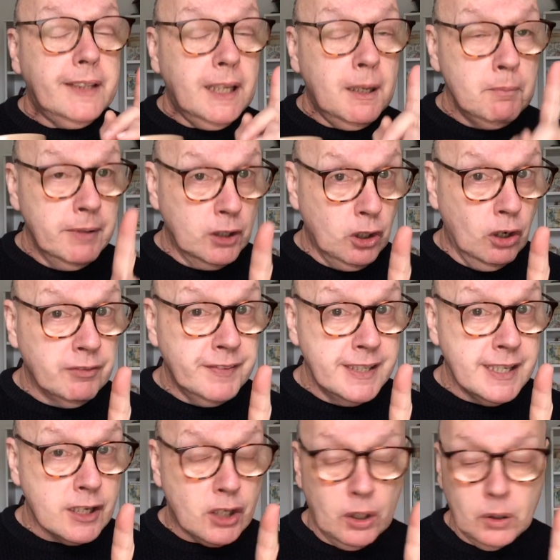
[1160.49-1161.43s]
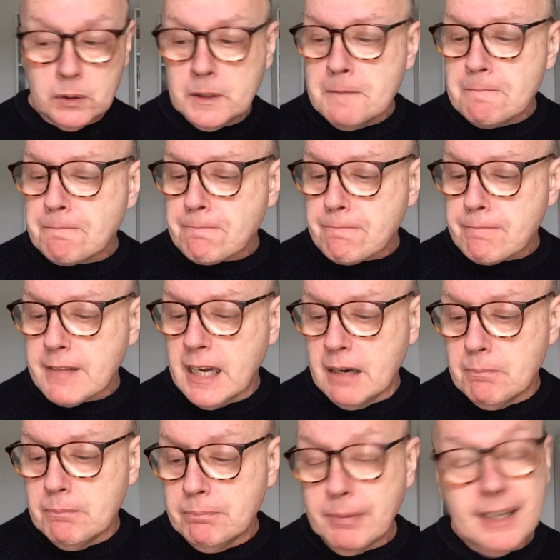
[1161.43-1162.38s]
My coffee is cold,
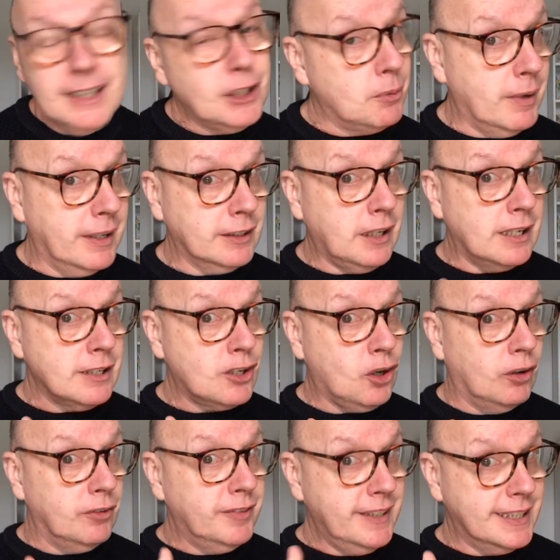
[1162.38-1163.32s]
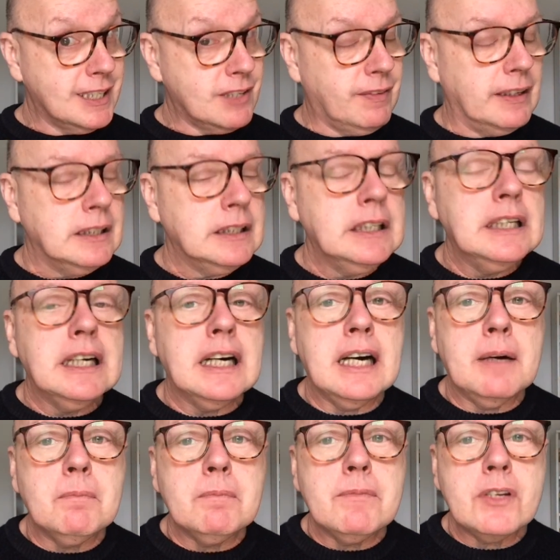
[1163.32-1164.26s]
but I don't mind iced coffee, that's fine.